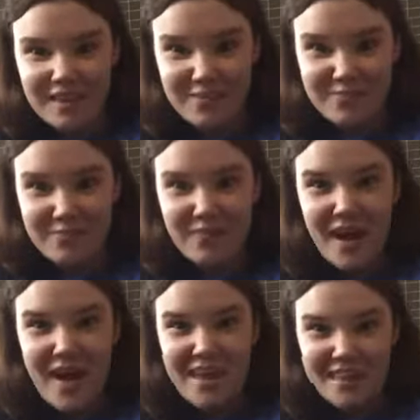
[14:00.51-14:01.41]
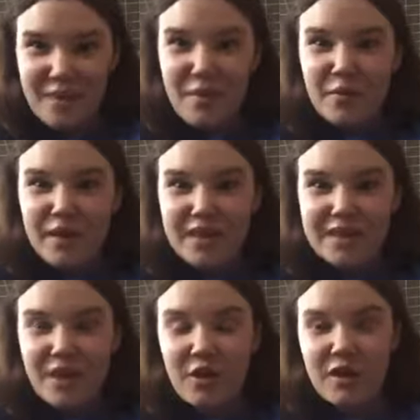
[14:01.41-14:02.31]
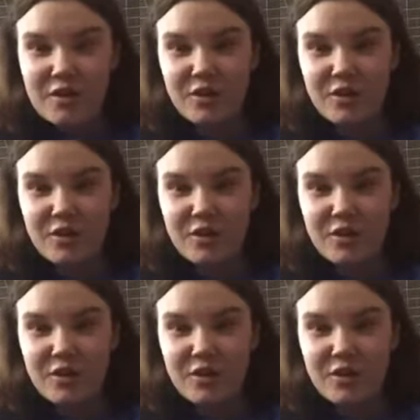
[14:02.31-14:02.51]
and, but somehow he gets scared and